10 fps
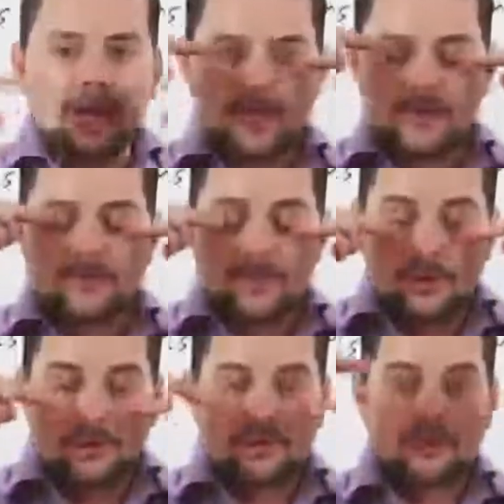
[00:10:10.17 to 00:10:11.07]
They have
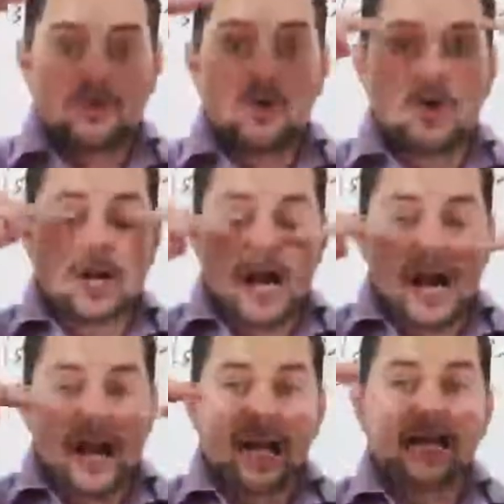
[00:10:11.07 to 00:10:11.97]
beautiful long
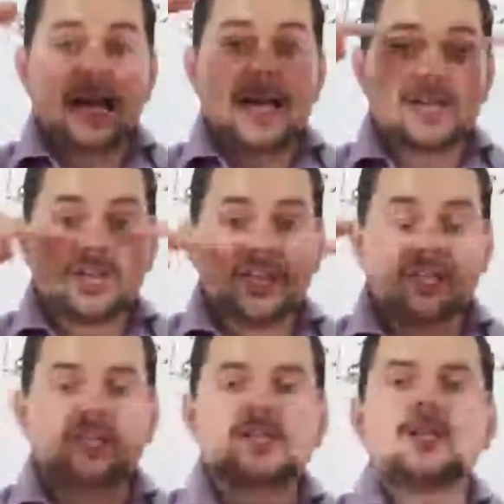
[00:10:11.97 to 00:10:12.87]

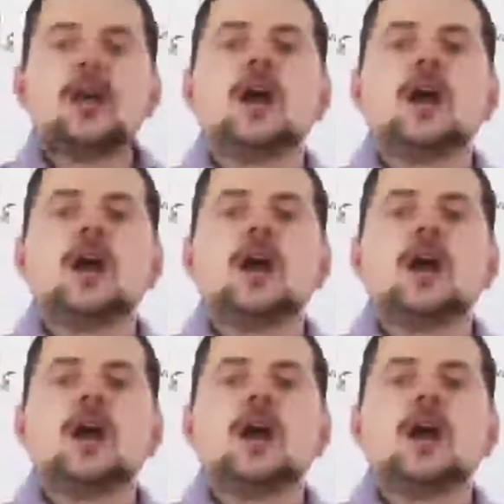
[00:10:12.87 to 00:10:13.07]
eyelashes,